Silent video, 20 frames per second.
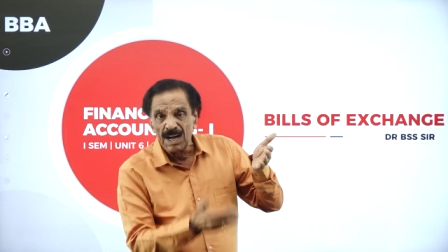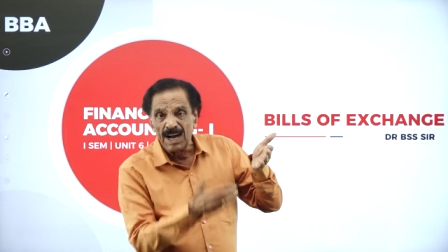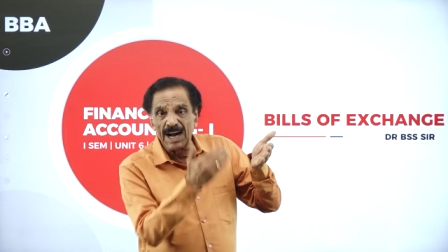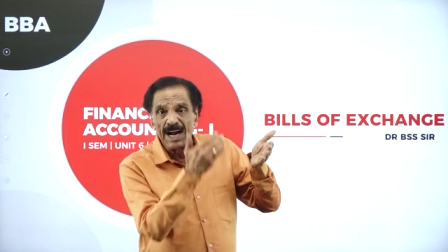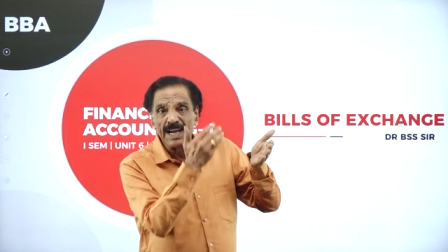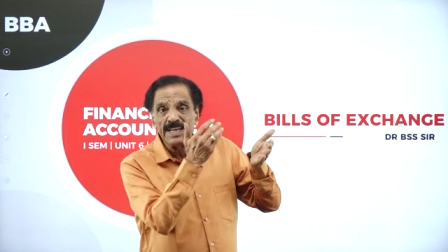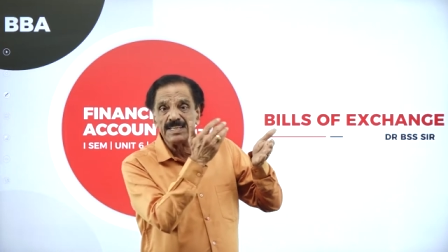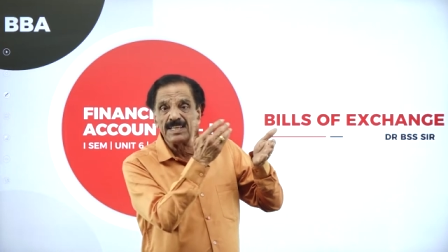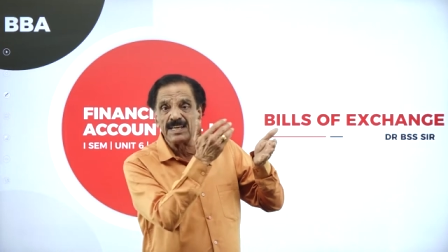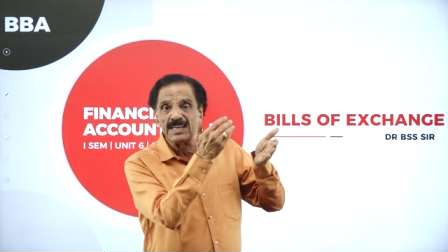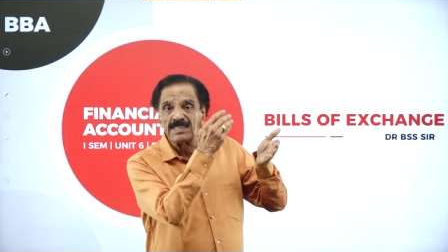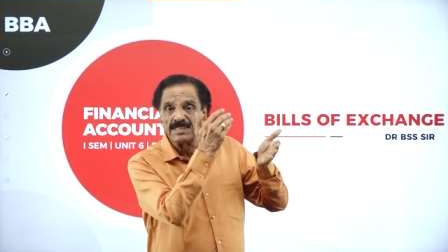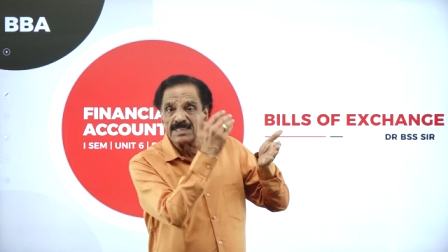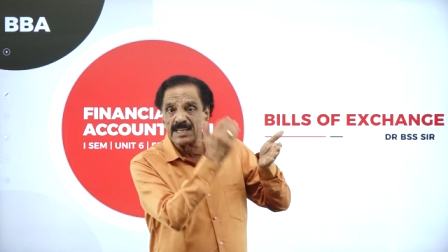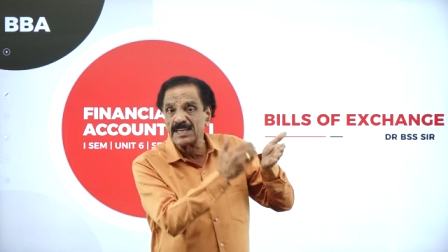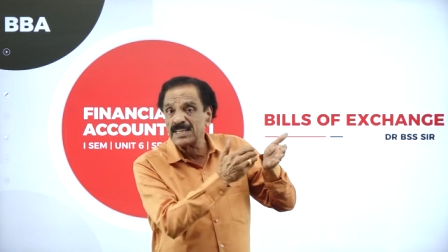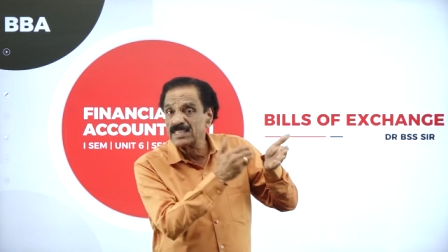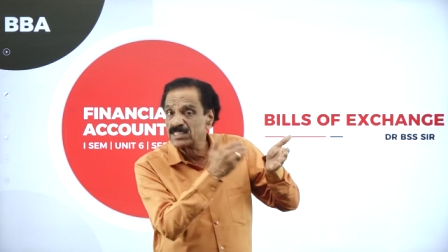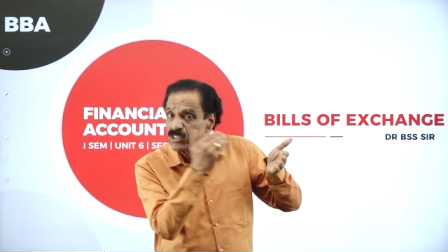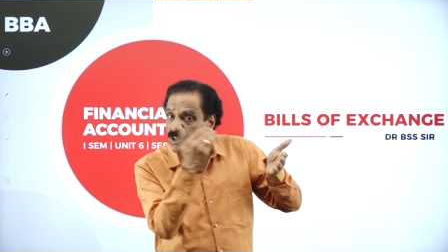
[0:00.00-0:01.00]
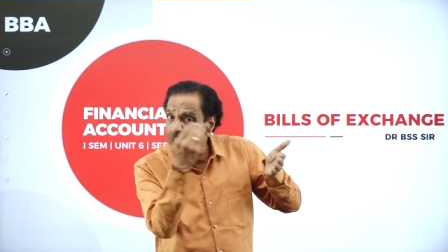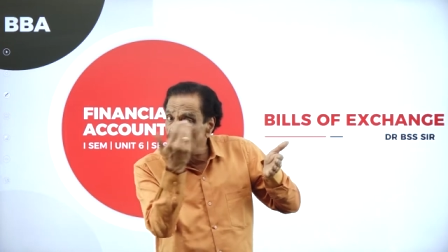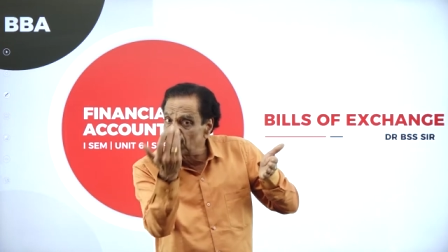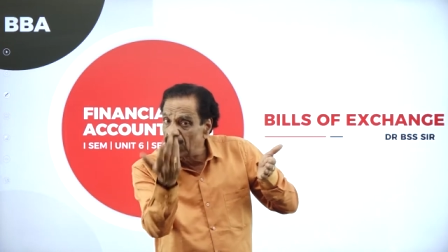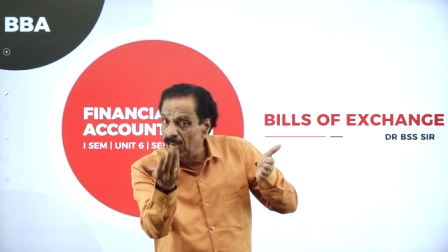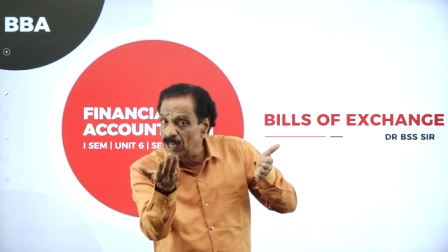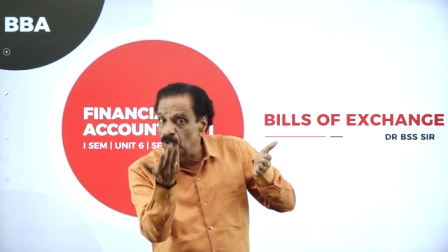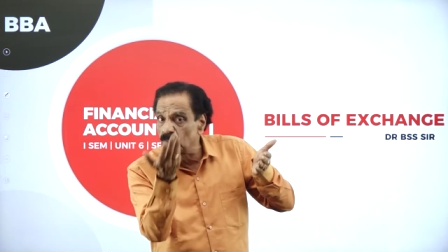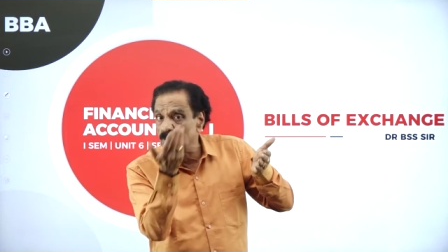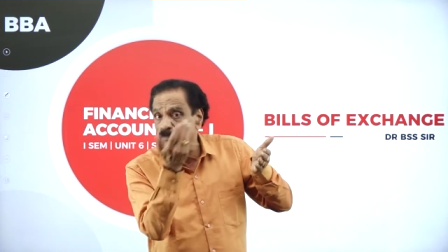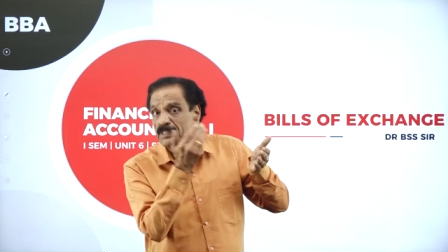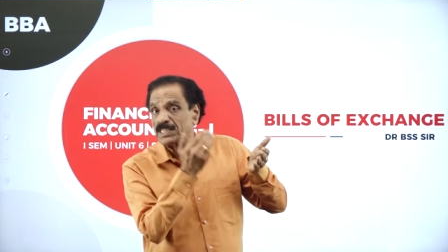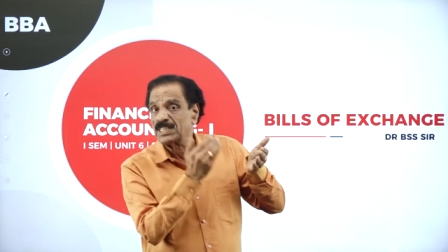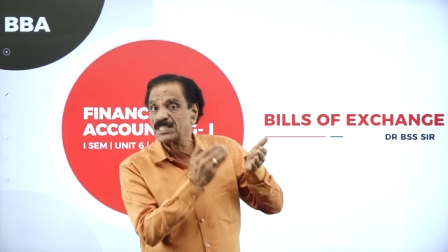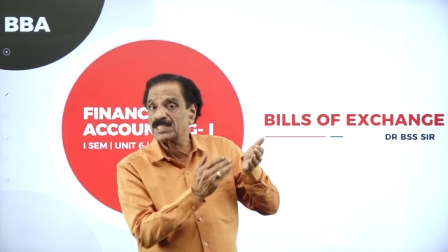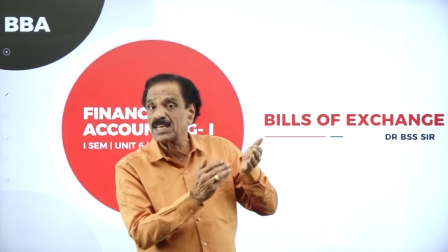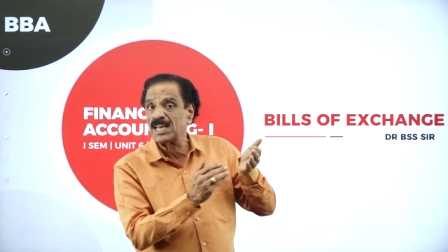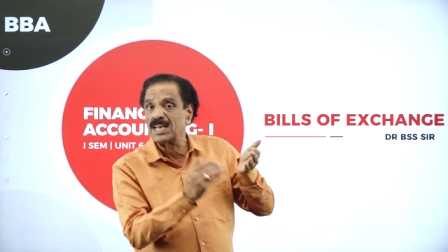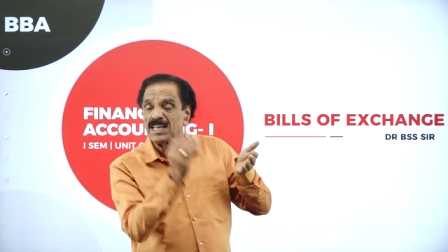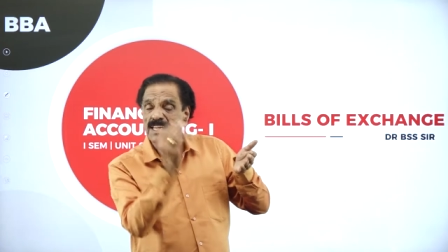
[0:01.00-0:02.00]
and uh, the discount allowed by the
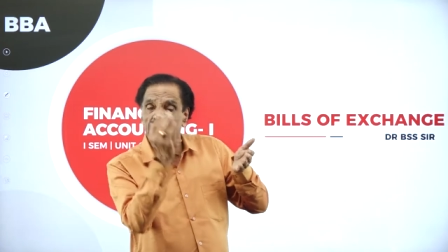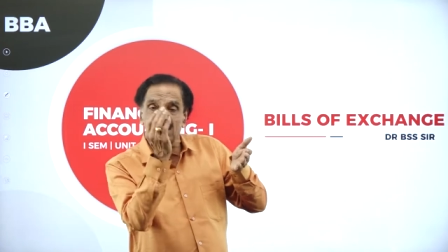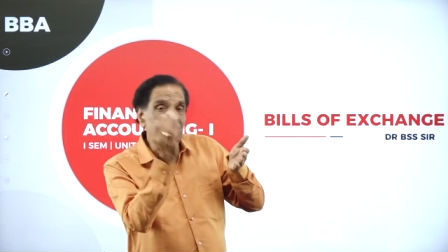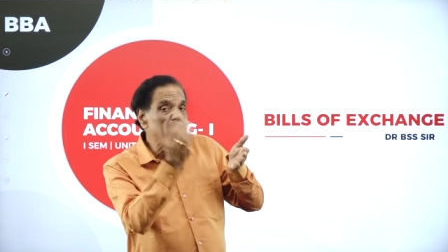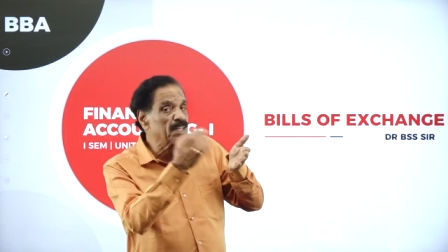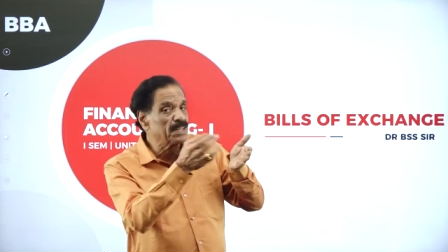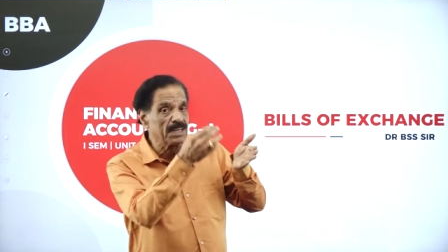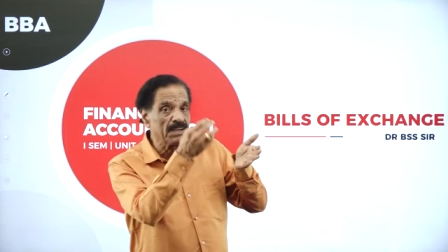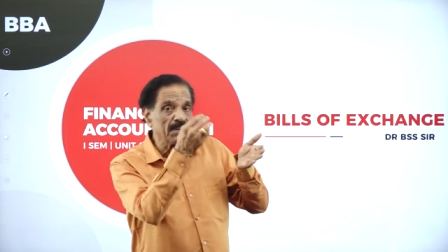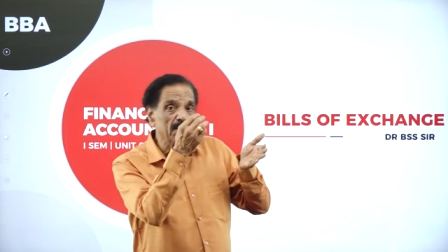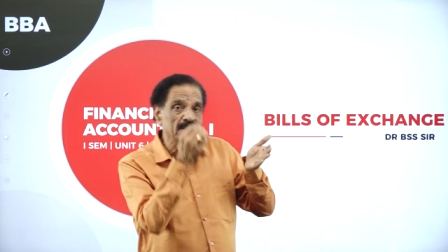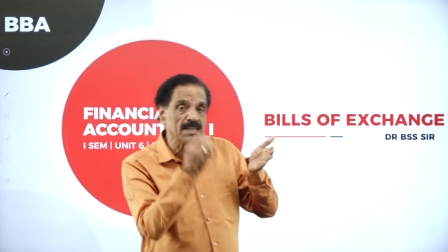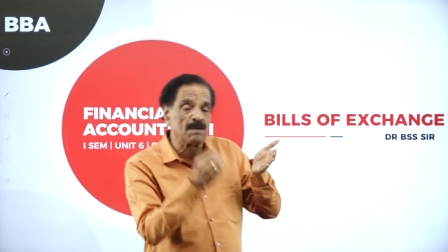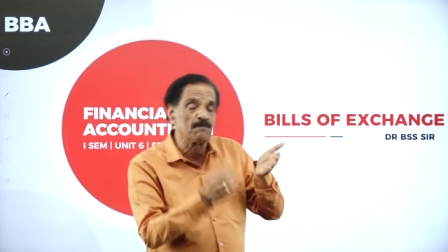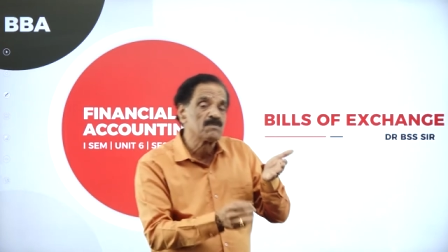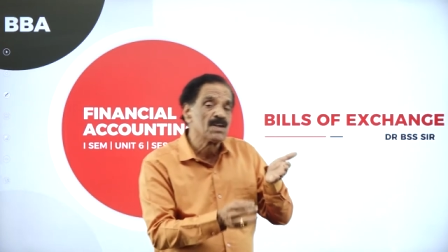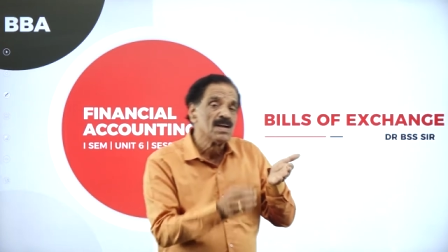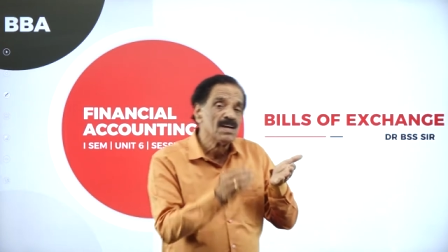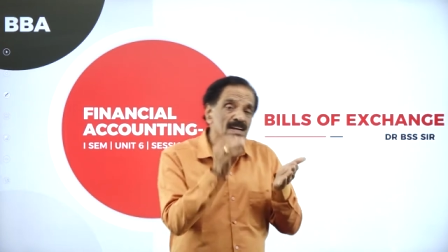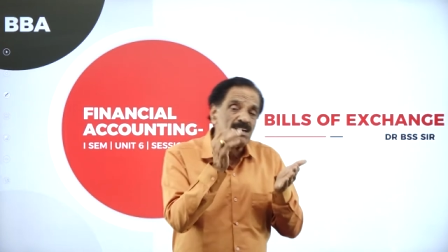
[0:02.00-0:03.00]
seller. Everything is in.